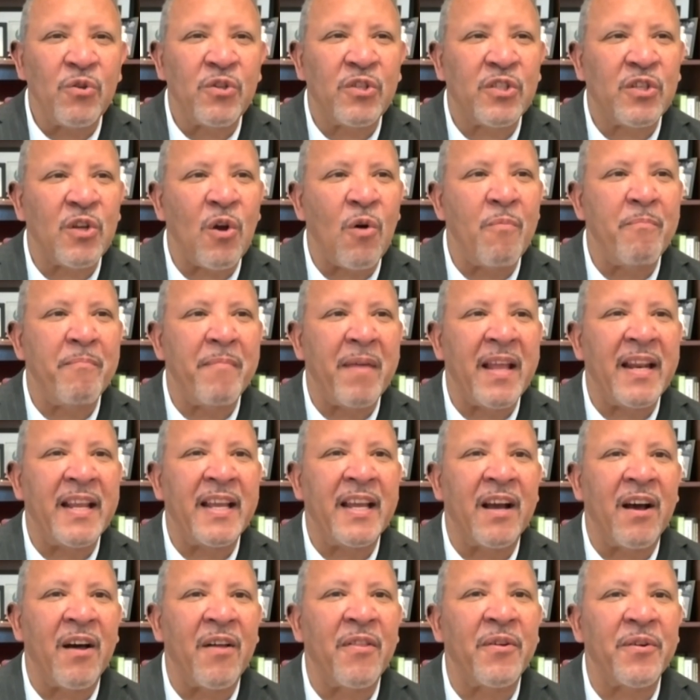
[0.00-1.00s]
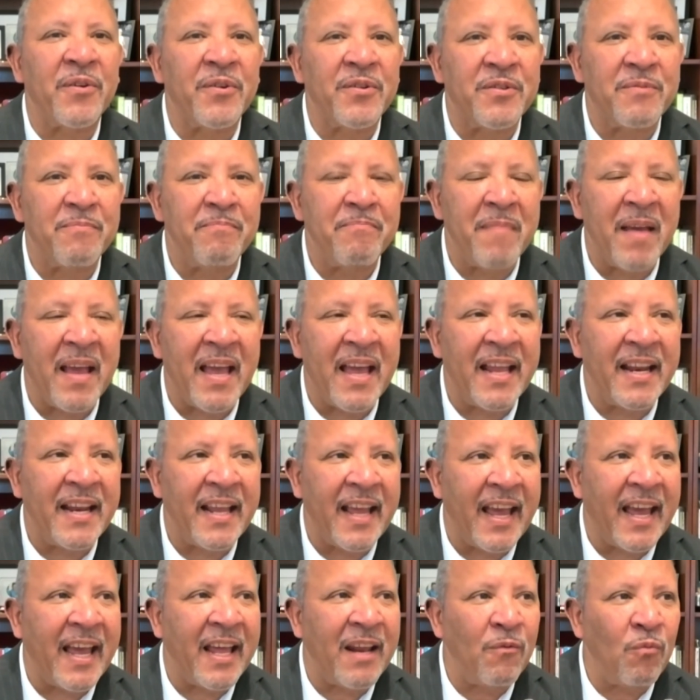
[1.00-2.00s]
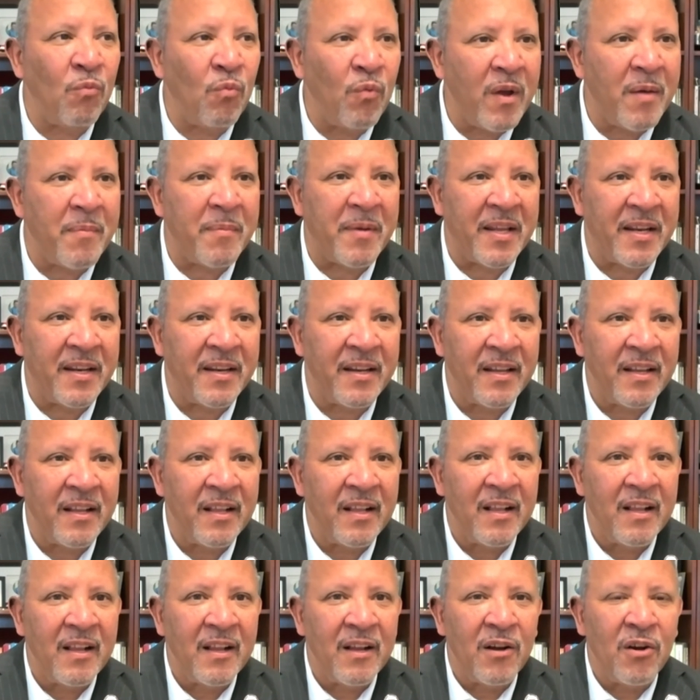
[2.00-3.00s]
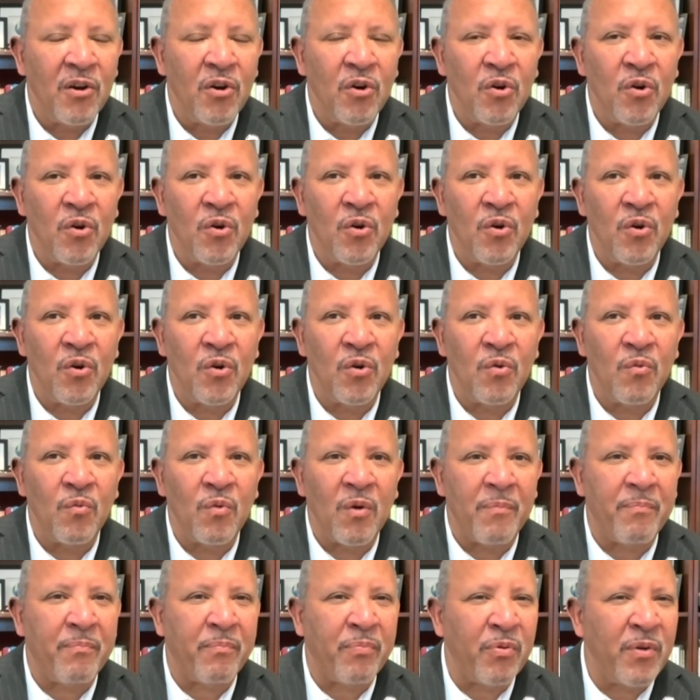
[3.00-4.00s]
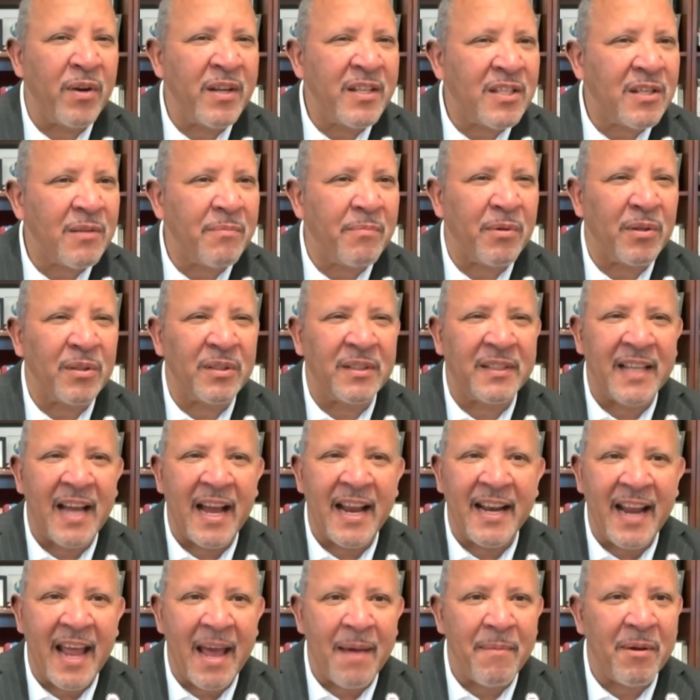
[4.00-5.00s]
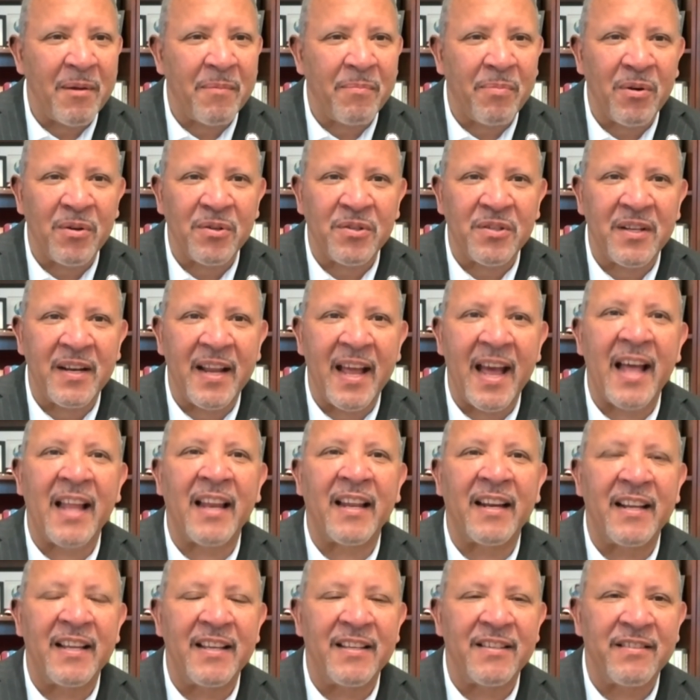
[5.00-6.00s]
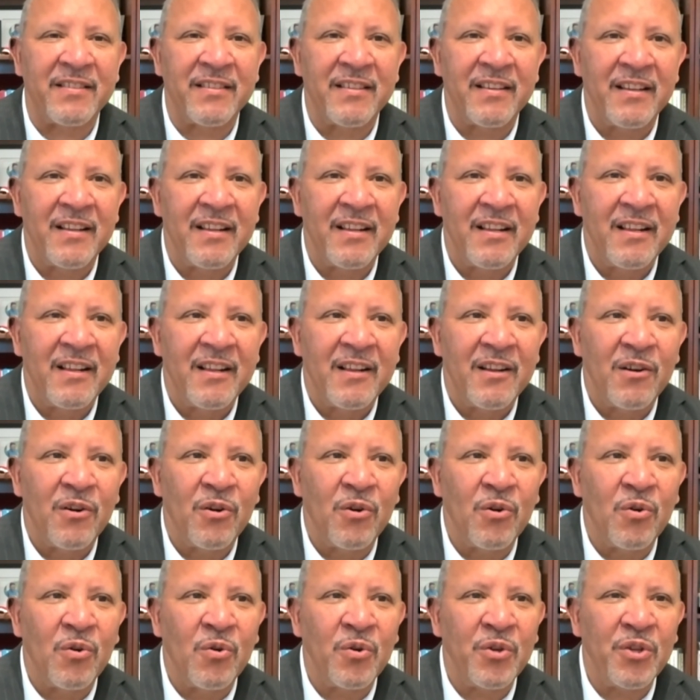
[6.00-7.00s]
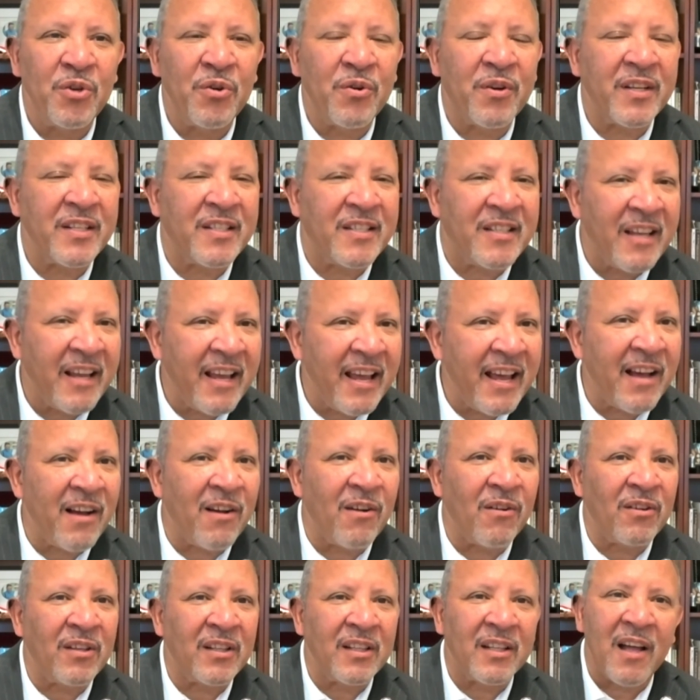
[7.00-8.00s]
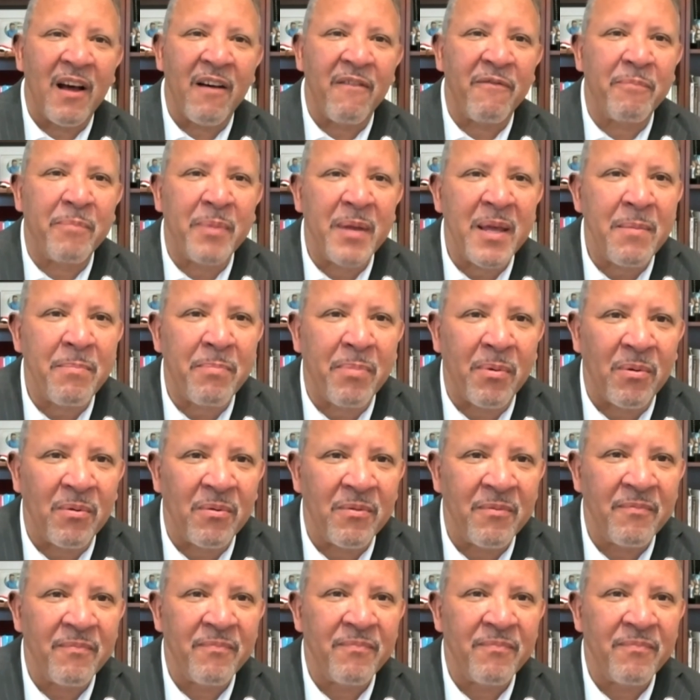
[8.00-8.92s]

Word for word: so many others, men and women, who were principal dynamic personalities who you could tell love people.